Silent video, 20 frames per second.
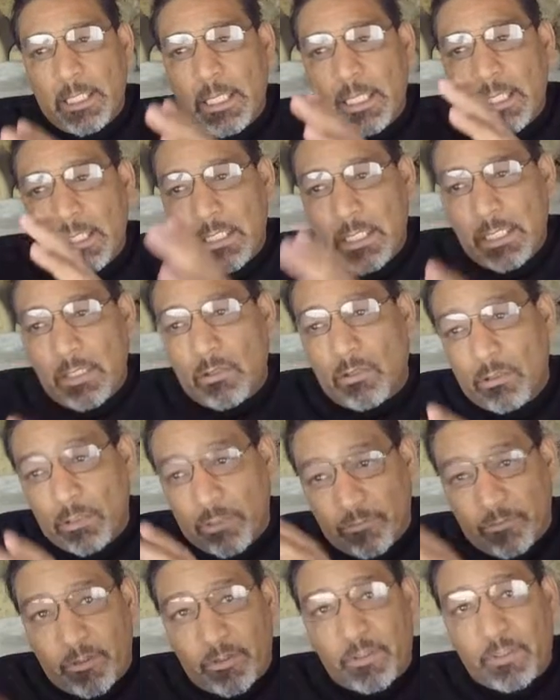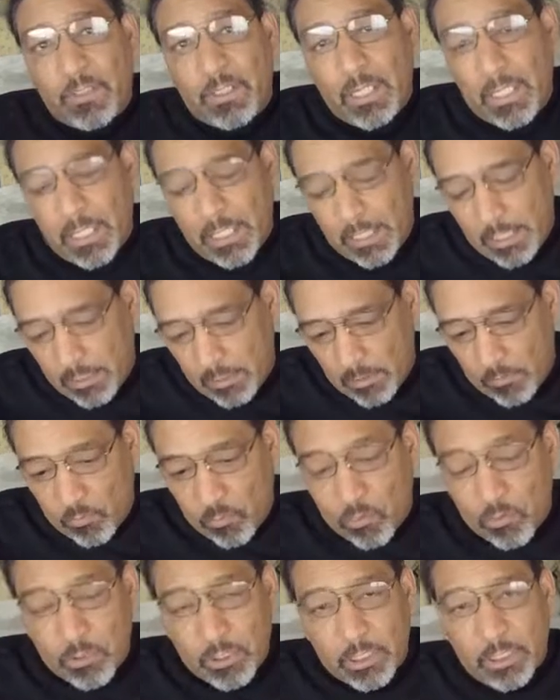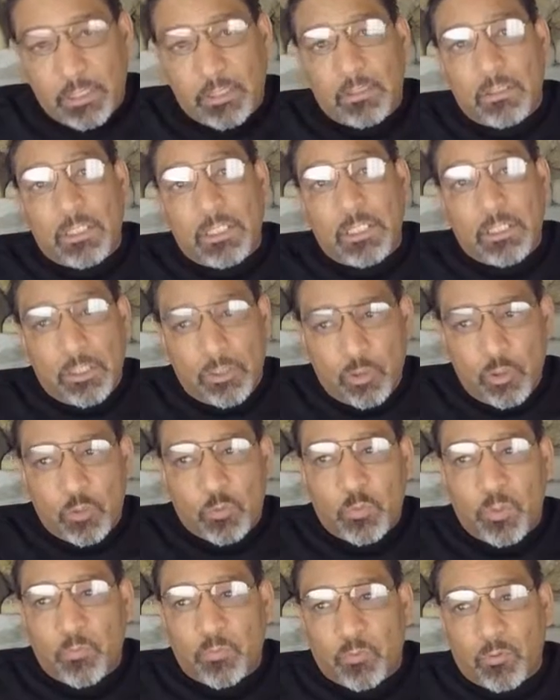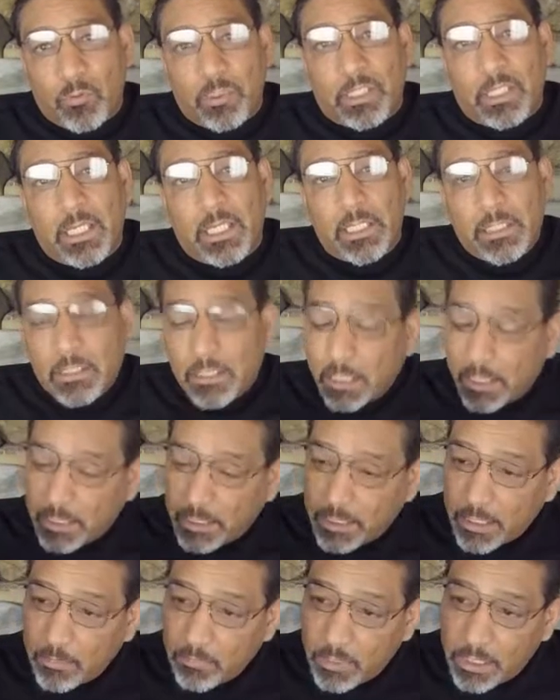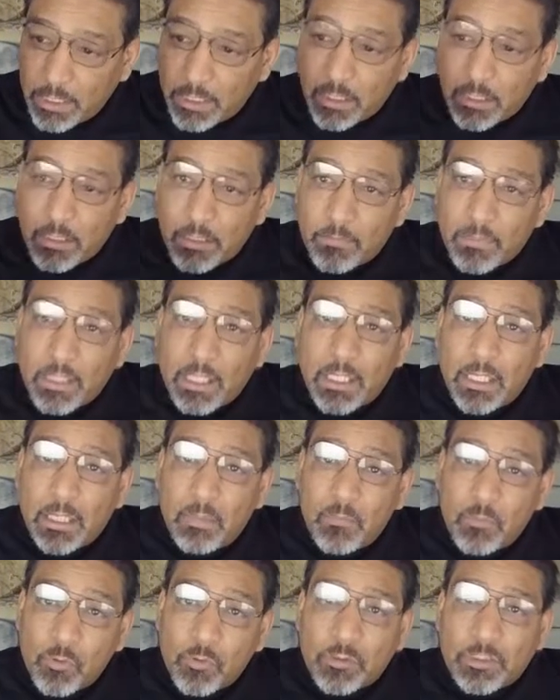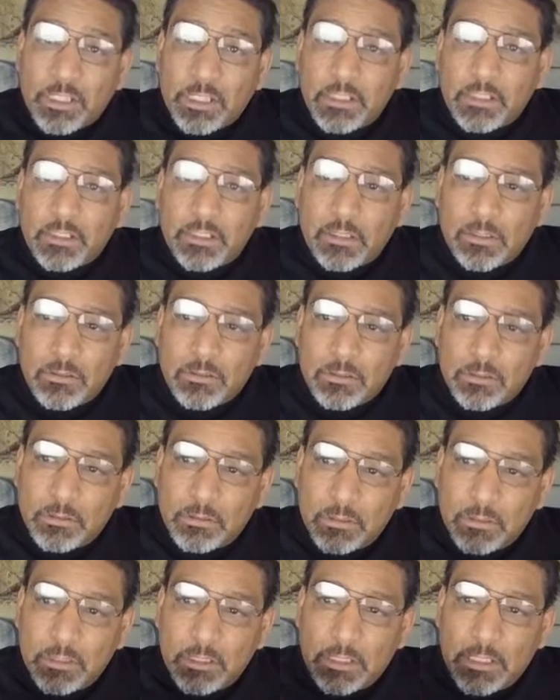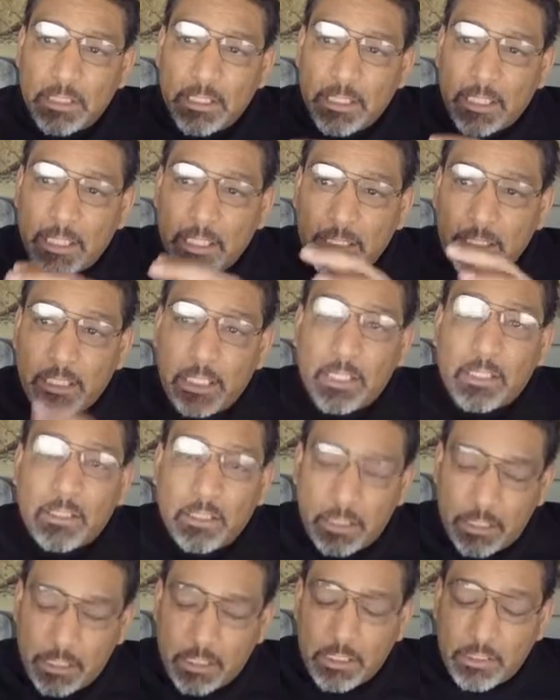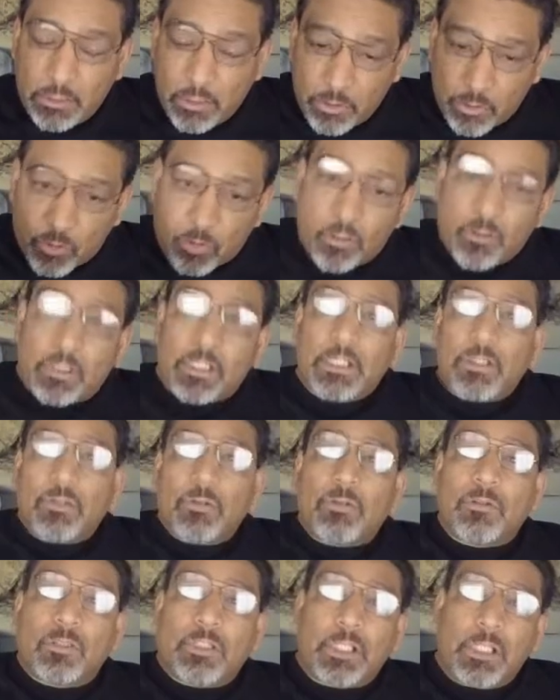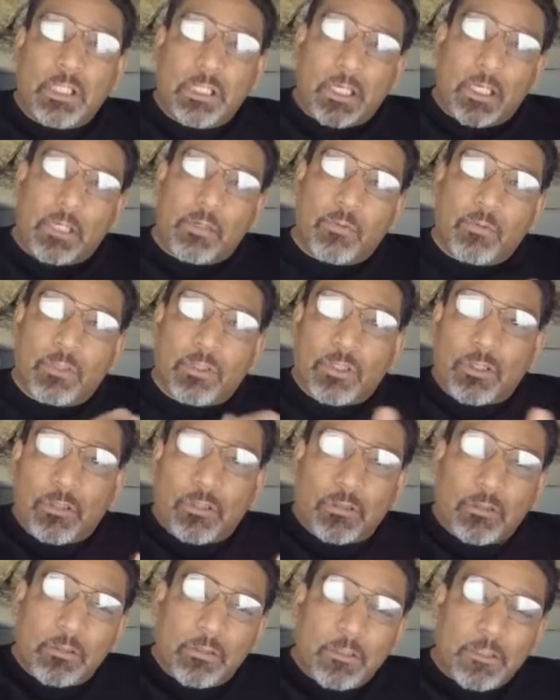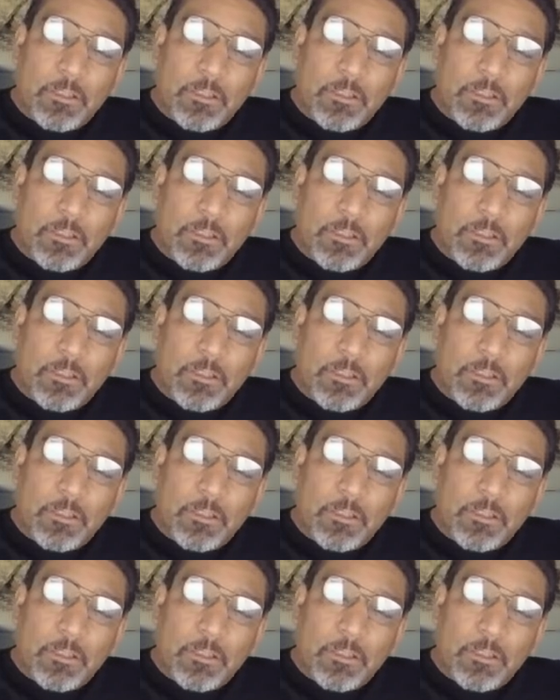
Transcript: And then on the very day, the morning, in the newspaper again, and they made it more detailed. And then in the drawing, you could see that it would turn.